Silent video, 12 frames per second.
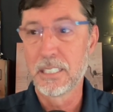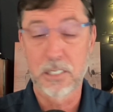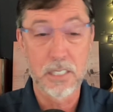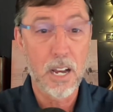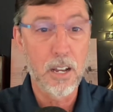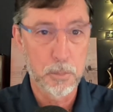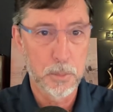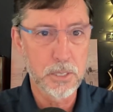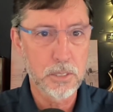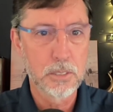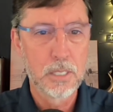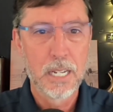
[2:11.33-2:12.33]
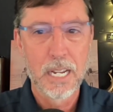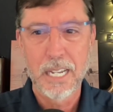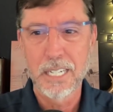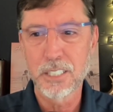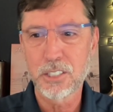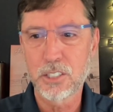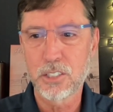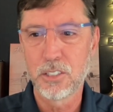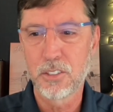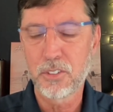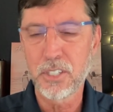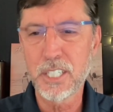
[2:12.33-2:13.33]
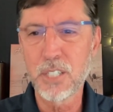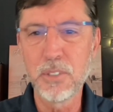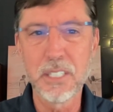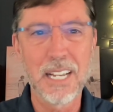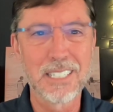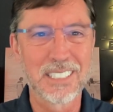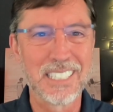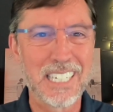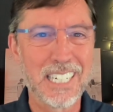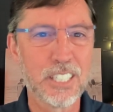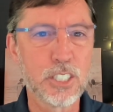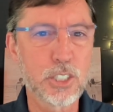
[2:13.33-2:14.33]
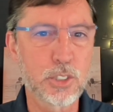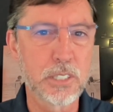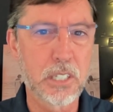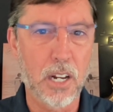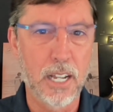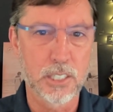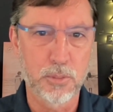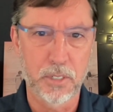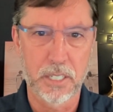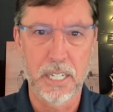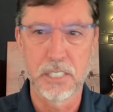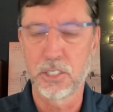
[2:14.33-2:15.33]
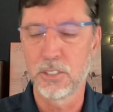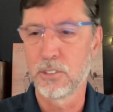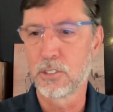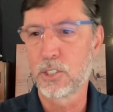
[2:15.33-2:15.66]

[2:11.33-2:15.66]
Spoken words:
anonymous, and think of it as an industry classification.